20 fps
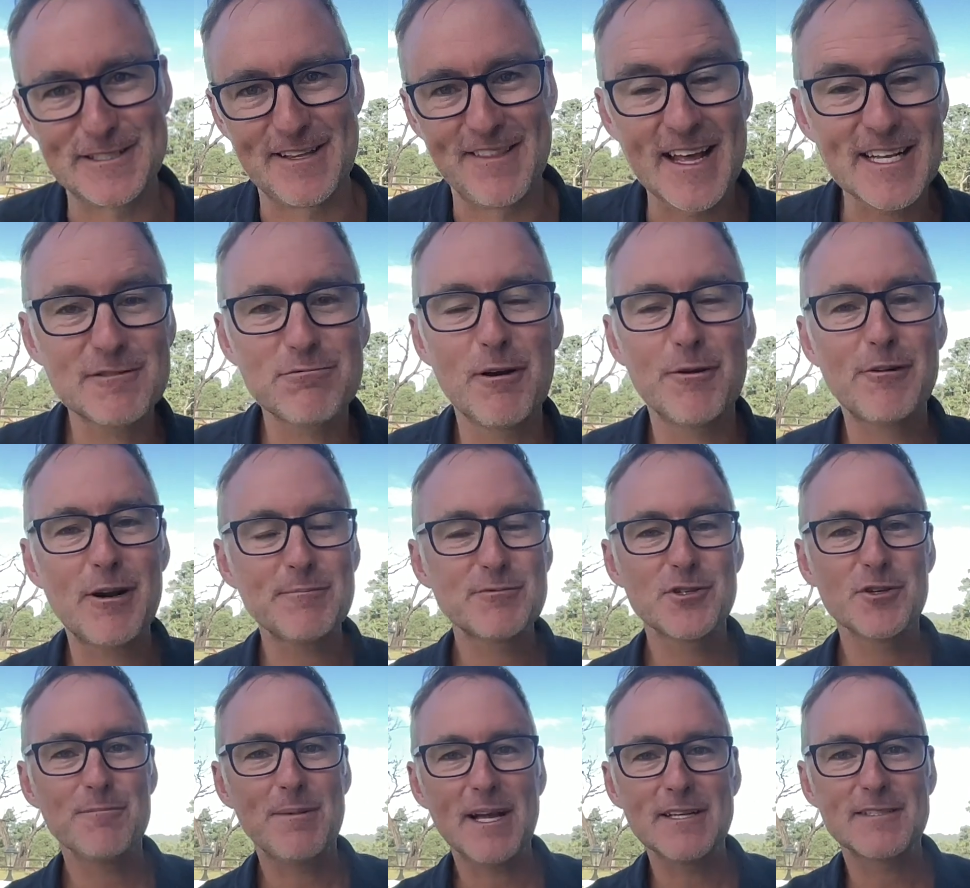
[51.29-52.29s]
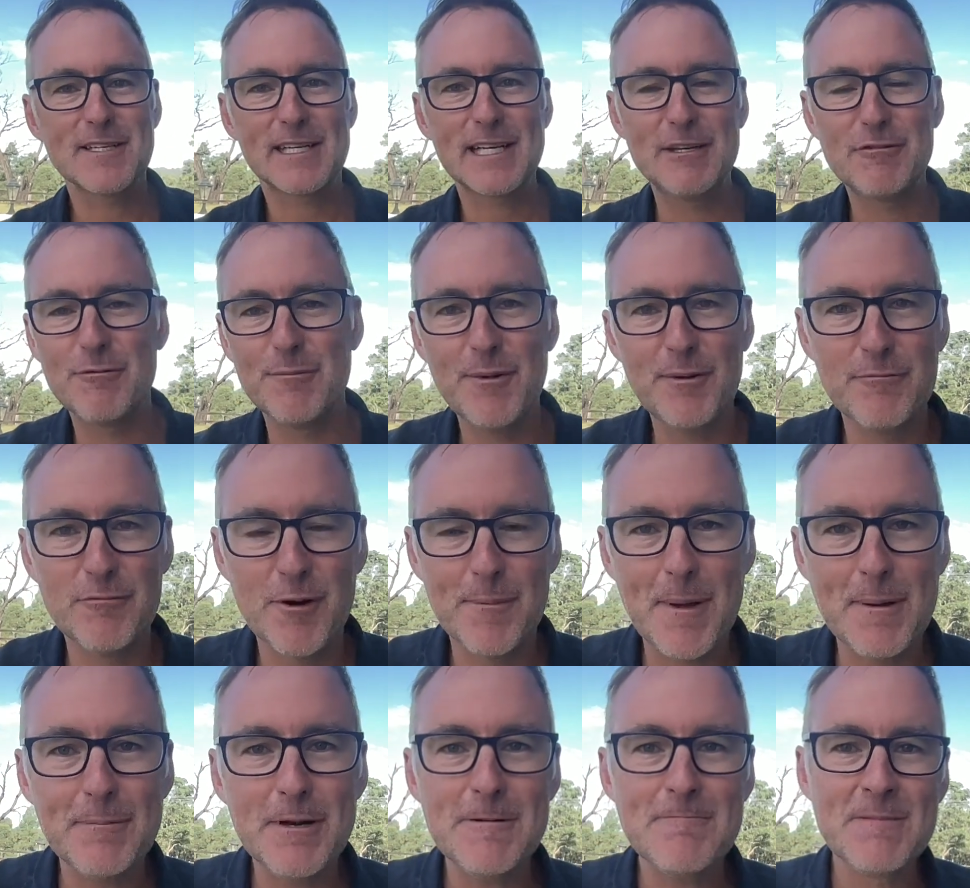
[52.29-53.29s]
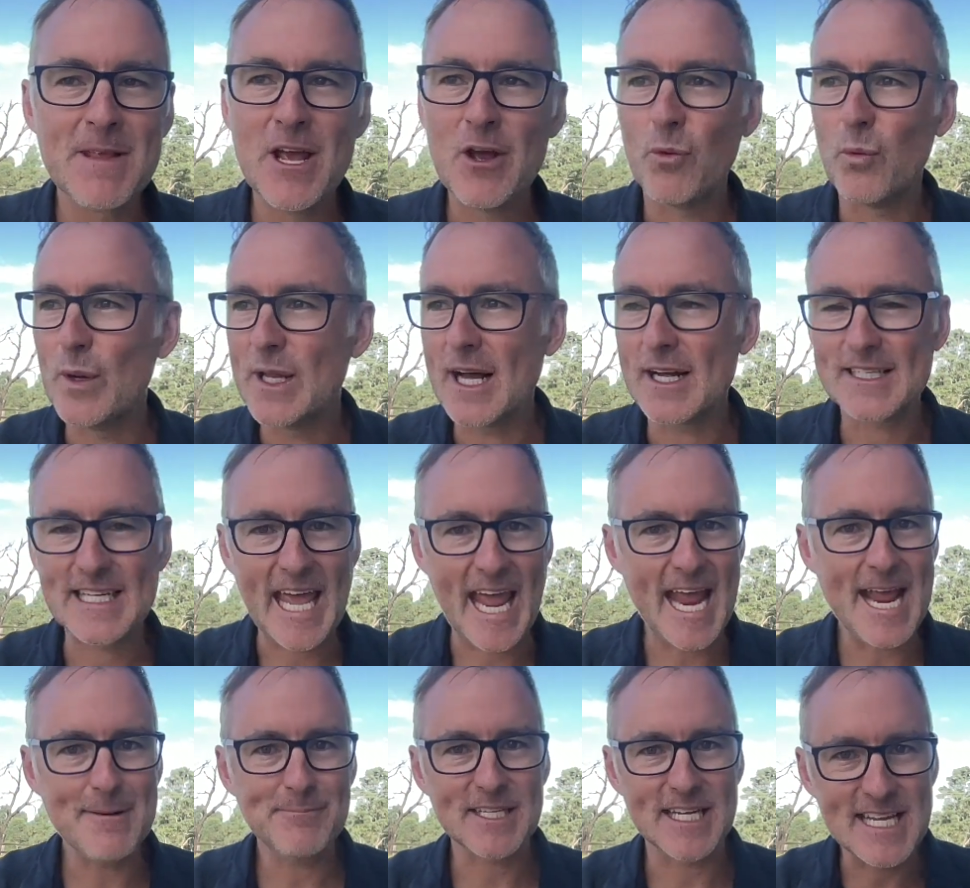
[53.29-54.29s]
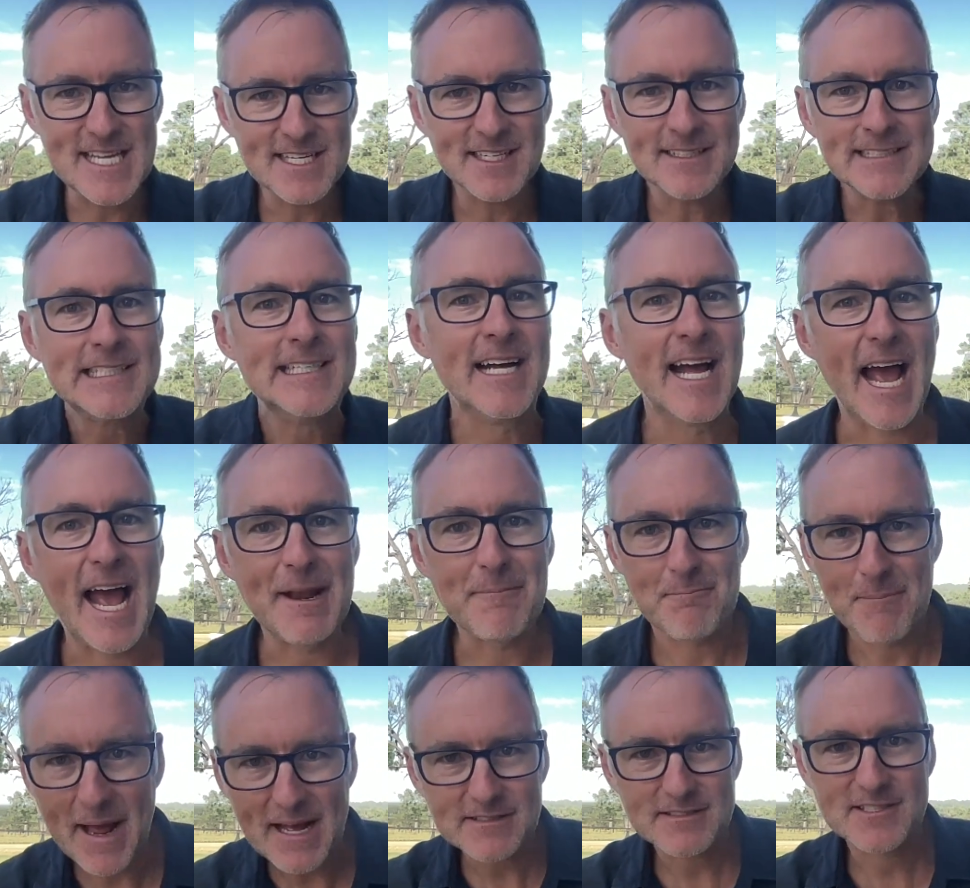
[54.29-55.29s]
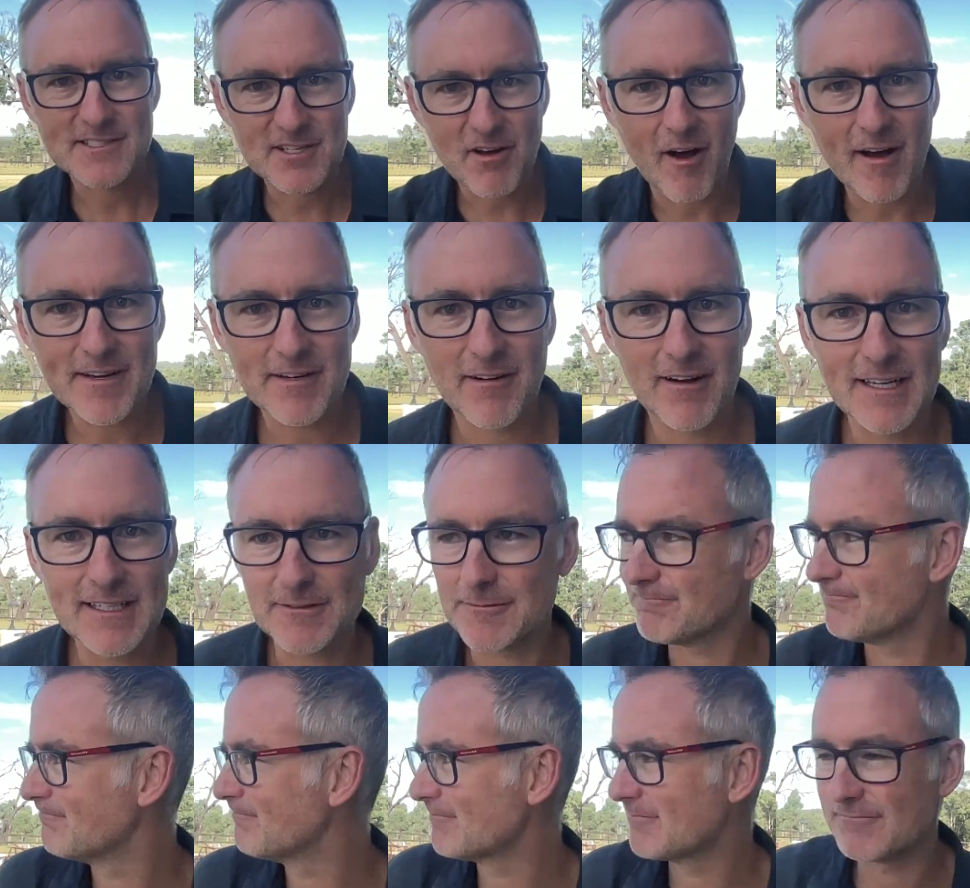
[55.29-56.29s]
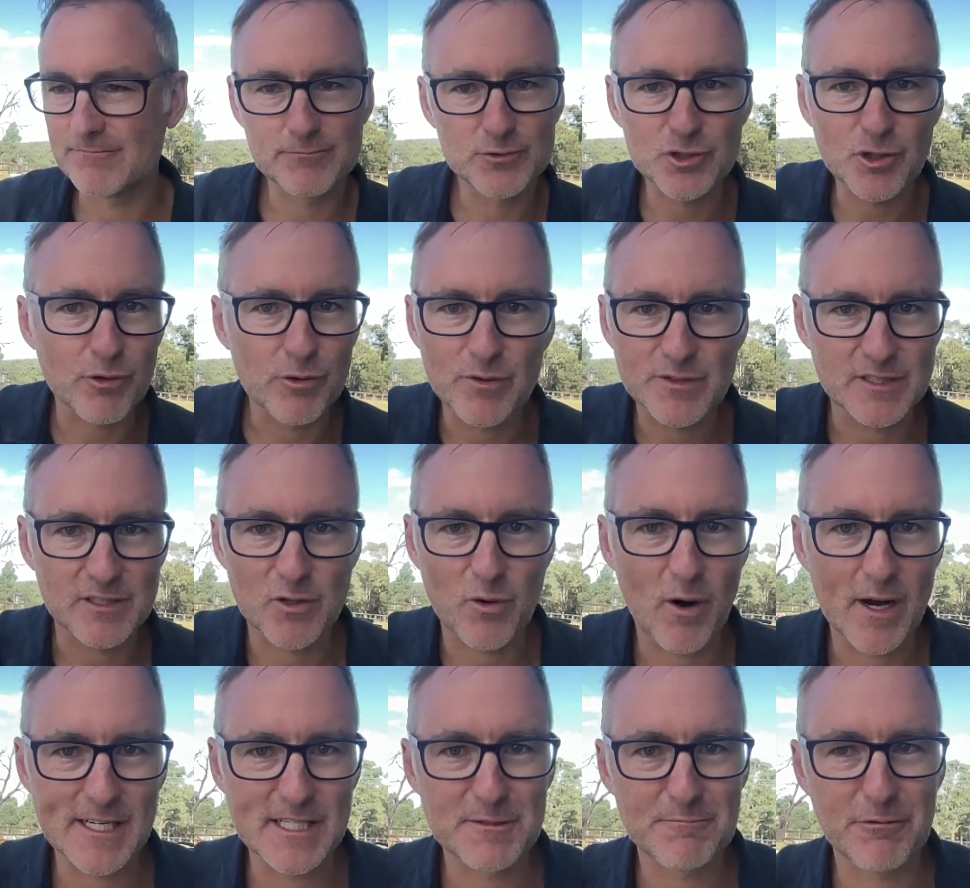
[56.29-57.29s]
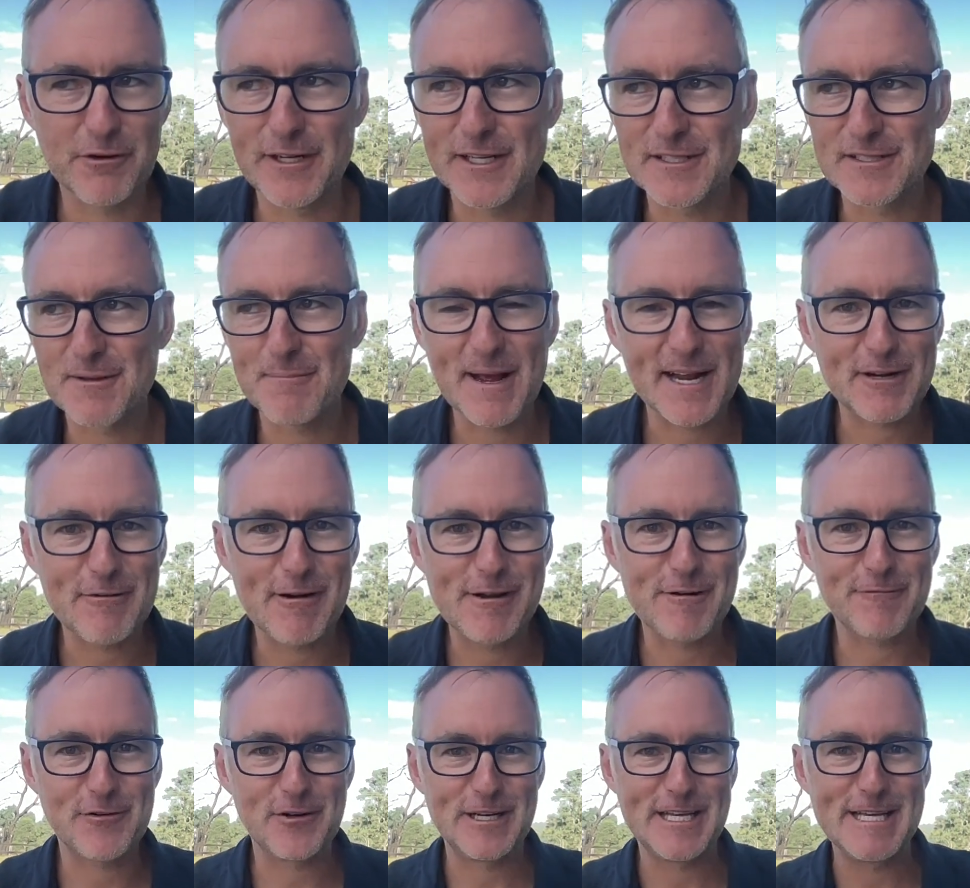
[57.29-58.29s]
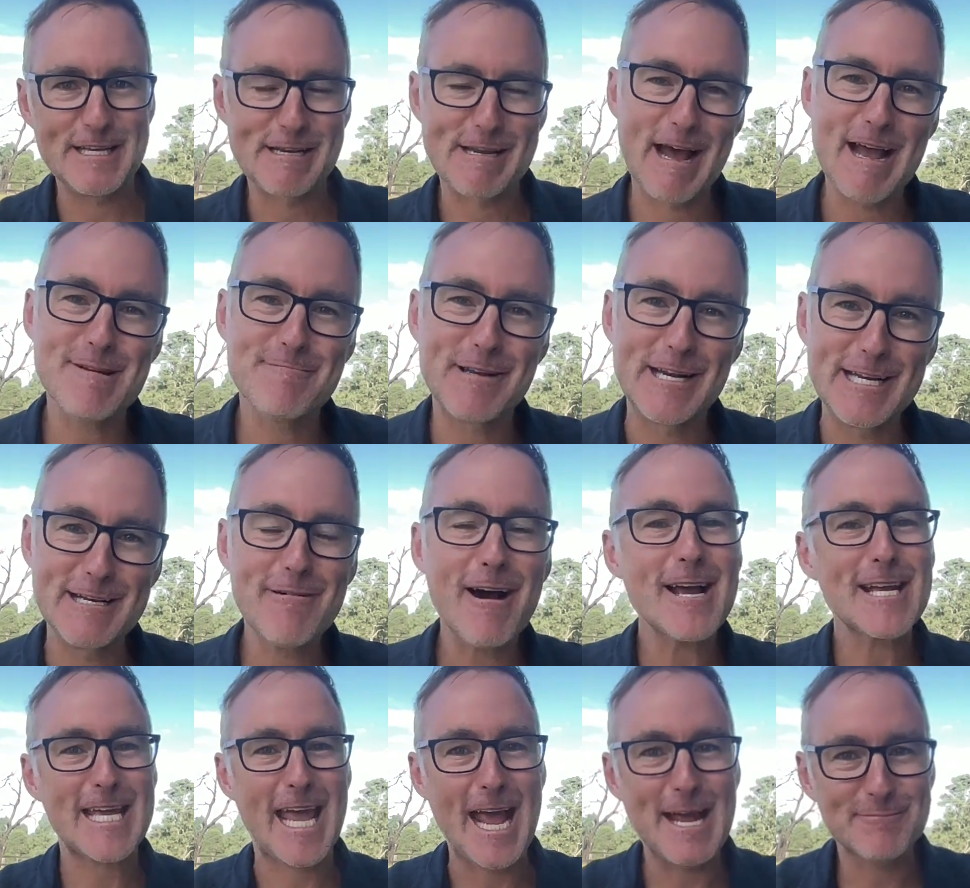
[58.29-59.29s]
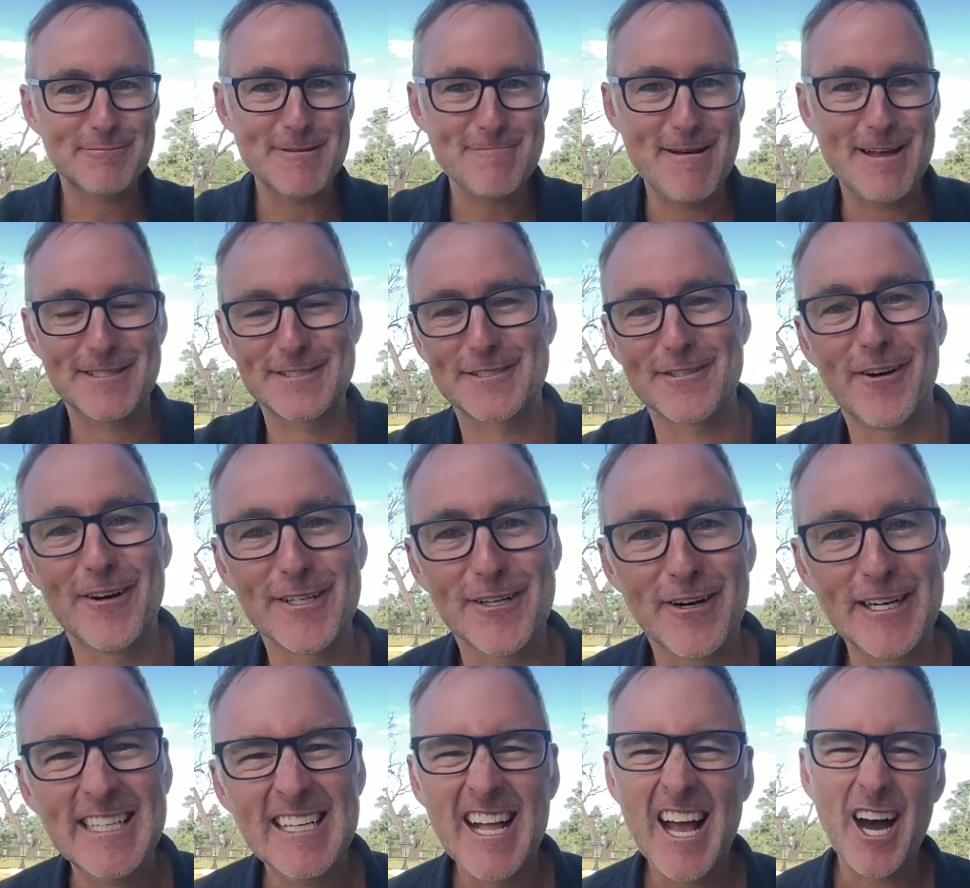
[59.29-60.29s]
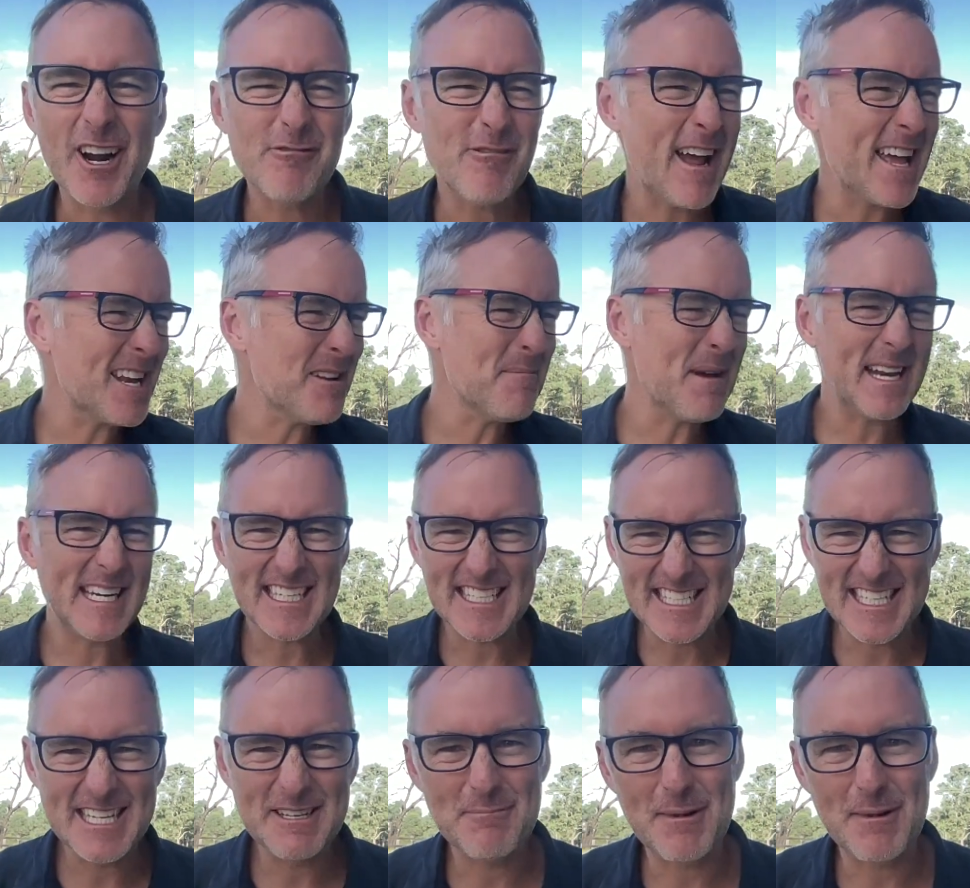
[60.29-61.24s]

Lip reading: And that's where we're up to. Basically, remember, we are camped here at Mt Sinai. I'm sure it wasn't quite as pretty as the background I've got here today, but anyway, camped at Mt Sinai around about a year,